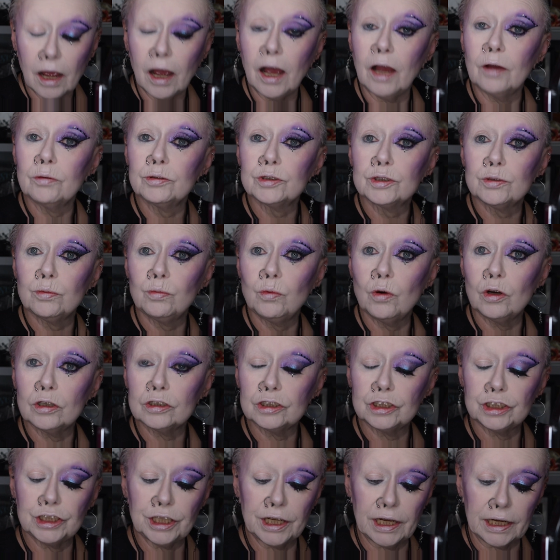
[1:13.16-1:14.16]
I was
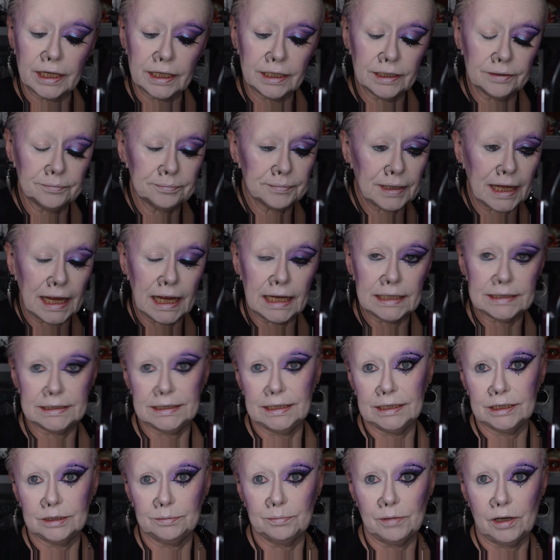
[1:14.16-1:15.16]
watching, as
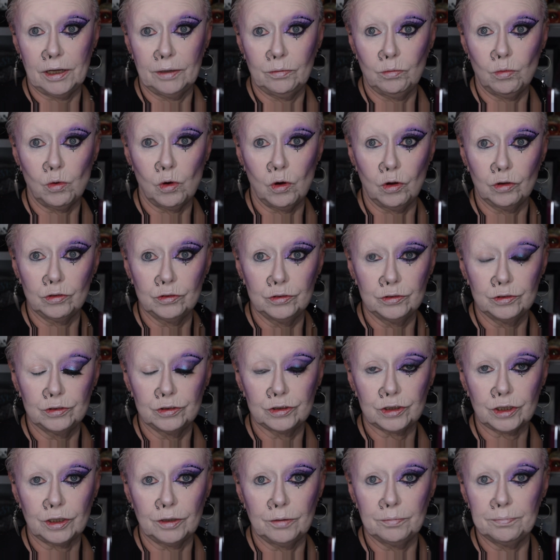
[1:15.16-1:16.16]
is my
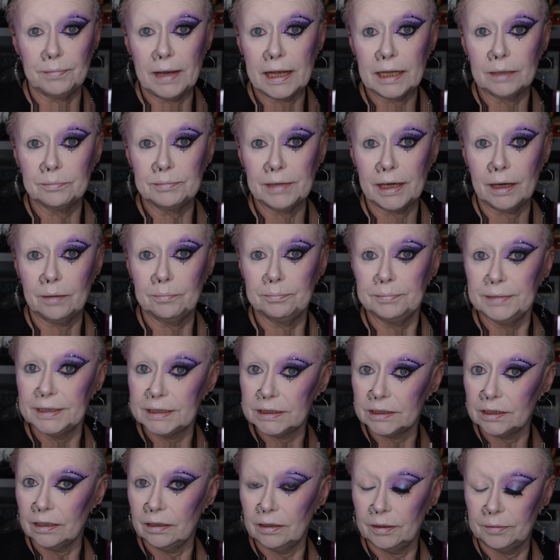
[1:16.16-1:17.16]
wont,
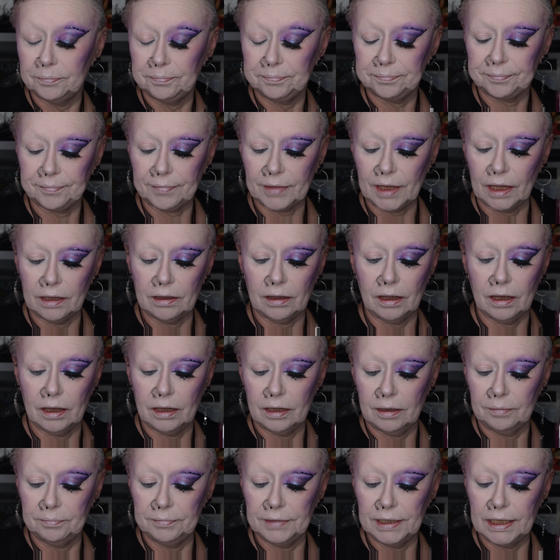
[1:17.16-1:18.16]
Makemeupmissa
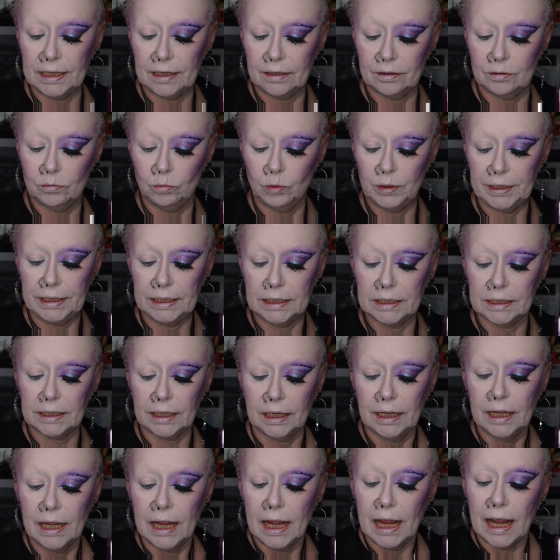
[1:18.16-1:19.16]
the other week,
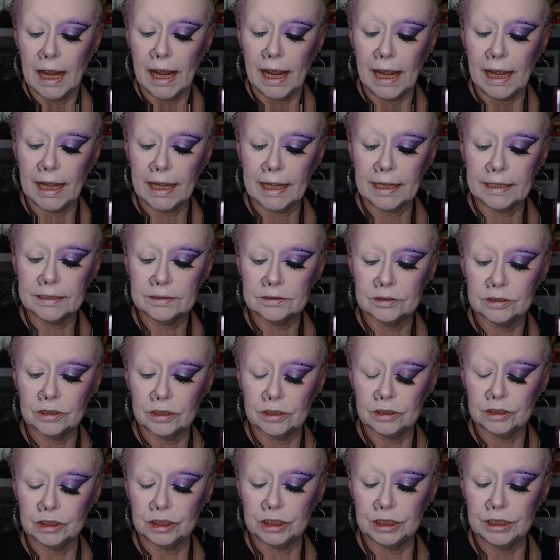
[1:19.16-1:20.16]
and
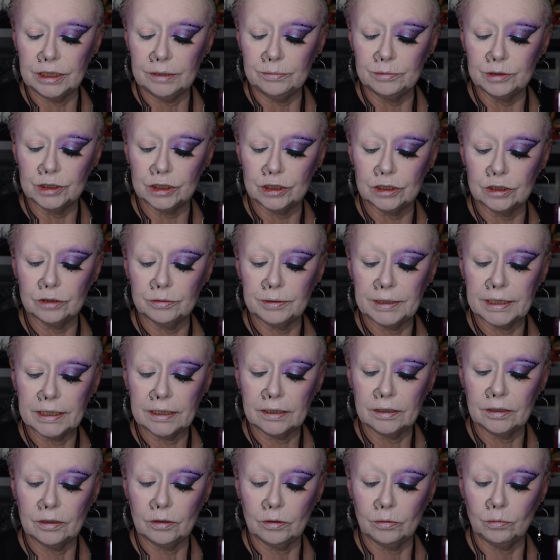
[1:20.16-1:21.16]
she was
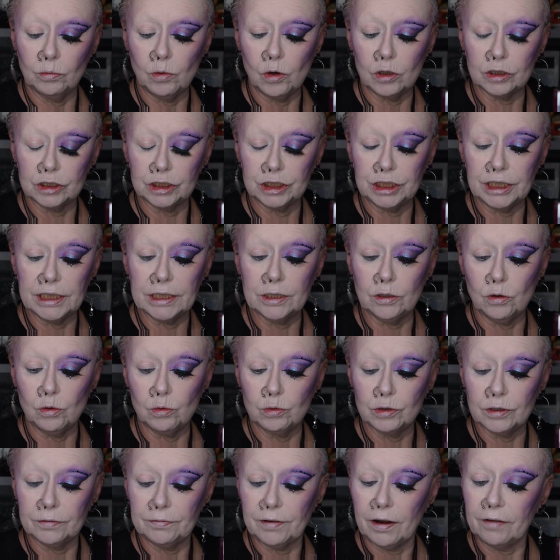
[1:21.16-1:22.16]
doing what she
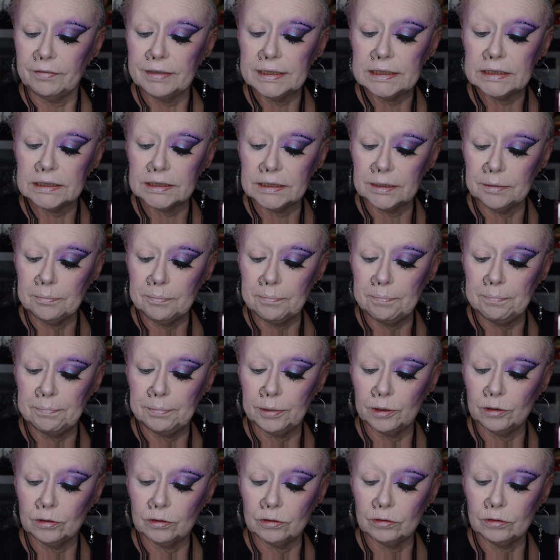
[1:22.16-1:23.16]
called a very
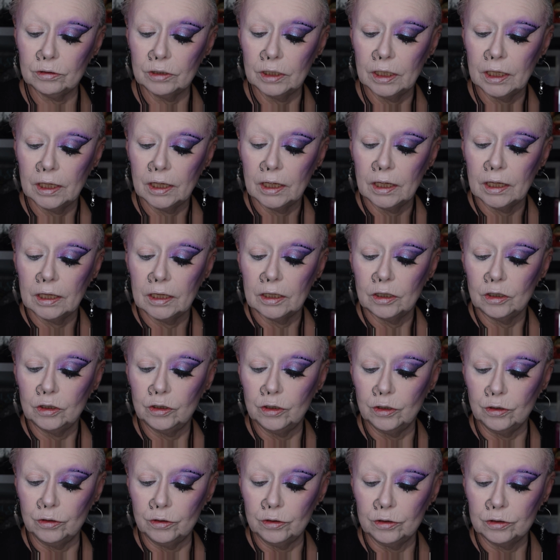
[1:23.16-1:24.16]
simple
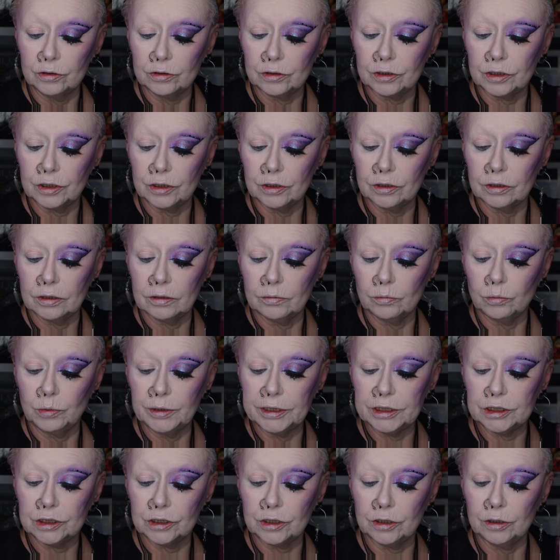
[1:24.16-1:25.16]
look,
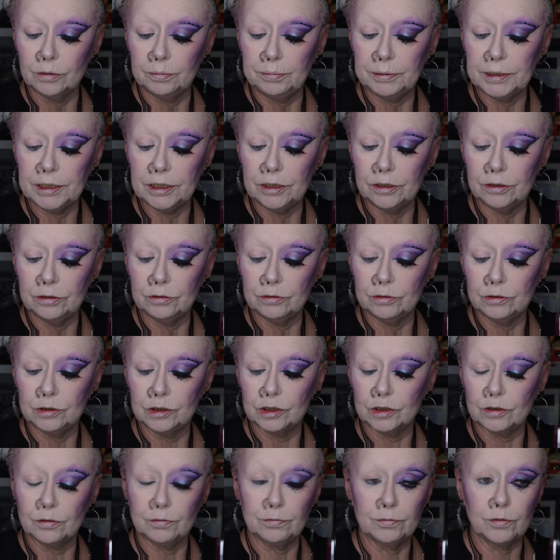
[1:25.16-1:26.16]
which could be
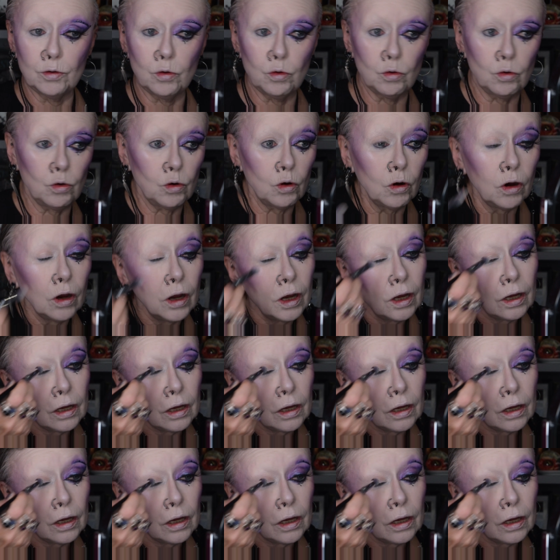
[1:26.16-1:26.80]
used for